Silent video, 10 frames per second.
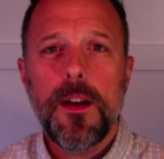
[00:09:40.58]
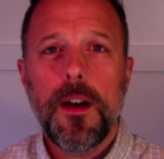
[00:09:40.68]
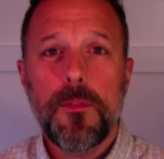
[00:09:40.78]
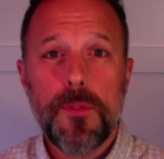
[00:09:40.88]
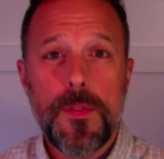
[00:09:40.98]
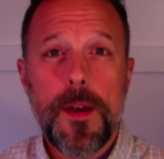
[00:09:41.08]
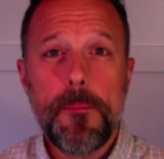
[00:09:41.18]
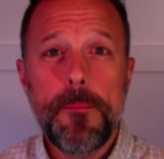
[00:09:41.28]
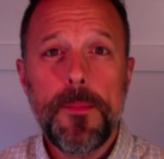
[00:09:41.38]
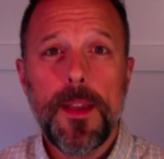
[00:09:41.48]
for
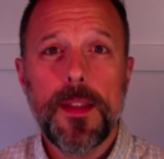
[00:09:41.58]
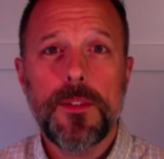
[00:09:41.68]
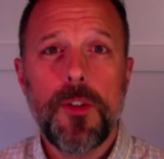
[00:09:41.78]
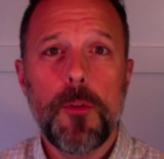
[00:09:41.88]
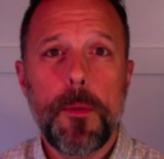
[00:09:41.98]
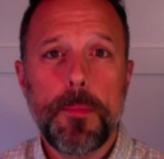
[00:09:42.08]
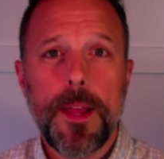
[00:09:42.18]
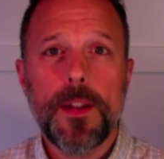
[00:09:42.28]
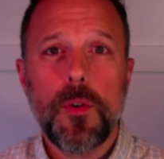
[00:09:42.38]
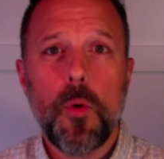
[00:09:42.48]
them, and develop a
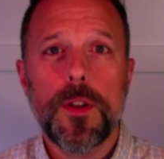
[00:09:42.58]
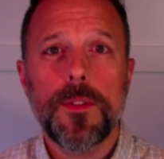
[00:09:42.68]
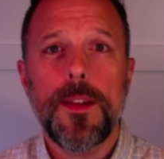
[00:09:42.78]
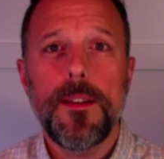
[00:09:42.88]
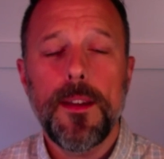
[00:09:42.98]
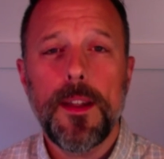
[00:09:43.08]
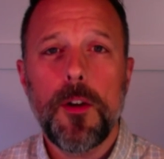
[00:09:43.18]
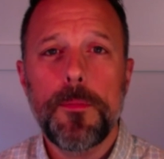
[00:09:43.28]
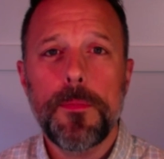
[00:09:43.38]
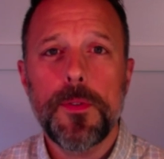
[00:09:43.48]
plan accordingly and
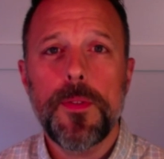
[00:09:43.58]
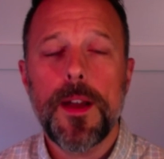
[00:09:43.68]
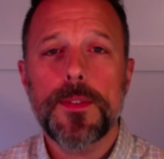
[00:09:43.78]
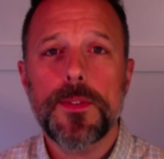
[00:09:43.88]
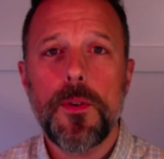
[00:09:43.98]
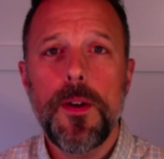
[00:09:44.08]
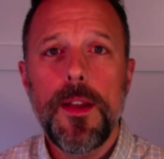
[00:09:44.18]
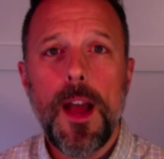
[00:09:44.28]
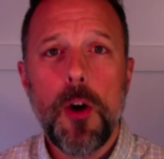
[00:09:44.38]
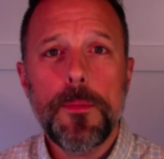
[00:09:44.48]
help them through that. So
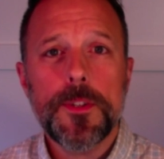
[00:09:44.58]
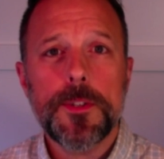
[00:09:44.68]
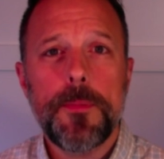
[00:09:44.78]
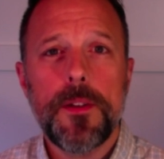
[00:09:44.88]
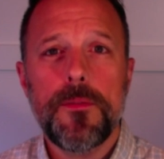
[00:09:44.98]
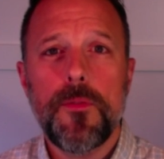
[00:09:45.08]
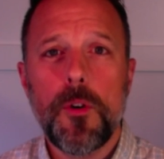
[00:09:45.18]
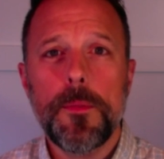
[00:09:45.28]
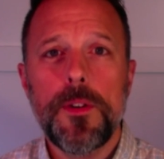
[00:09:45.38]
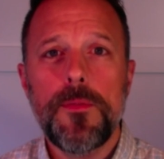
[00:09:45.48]
I hope this has been
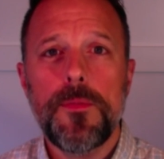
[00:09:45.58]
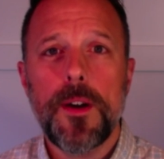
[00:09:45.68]
informative.